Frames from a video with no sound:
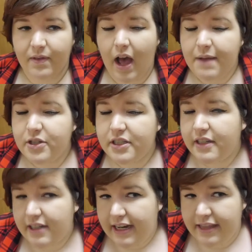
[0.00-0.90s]
I'm just
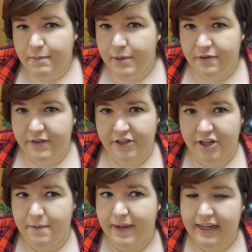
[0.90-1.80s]
gonna let the movie
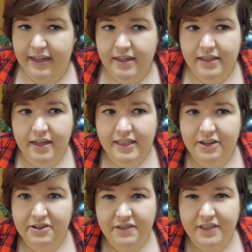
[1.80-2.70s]
show me, because
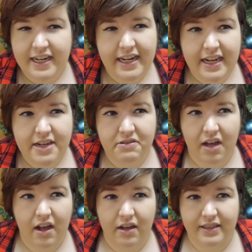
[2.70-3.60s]
until you've seen it, you
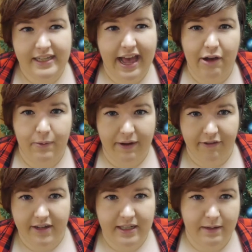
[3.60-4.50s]
can't tell
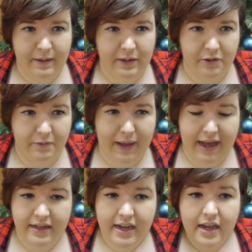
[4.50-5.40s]
whether it's gonna be good or
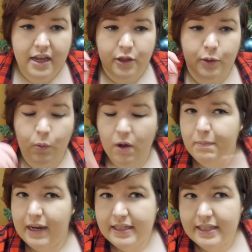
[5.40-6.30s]
bad. The
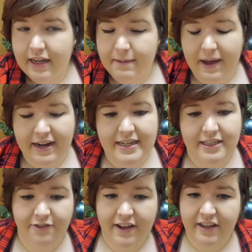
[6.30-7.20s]
one plus side about it
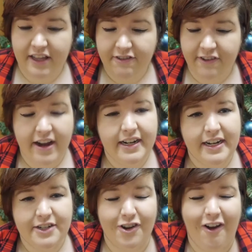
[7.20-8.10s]
is the fact that they
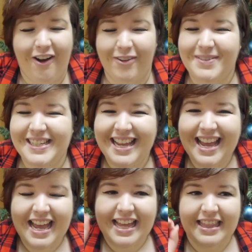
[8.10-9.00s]
finally dropped
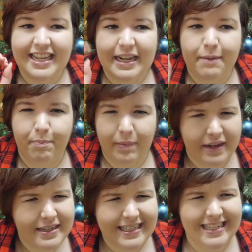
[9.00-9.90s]
the
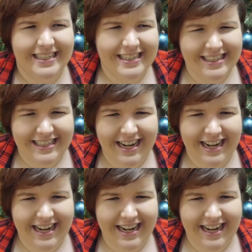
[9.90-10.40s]
Blood Sisters